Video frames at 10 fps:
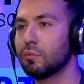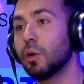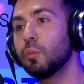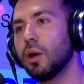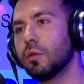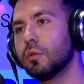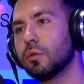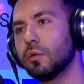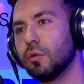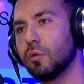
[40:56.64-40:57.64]
1 month.
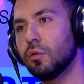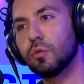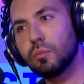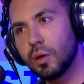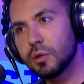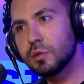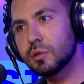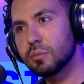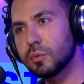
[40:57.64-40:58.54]
You know, 2 months.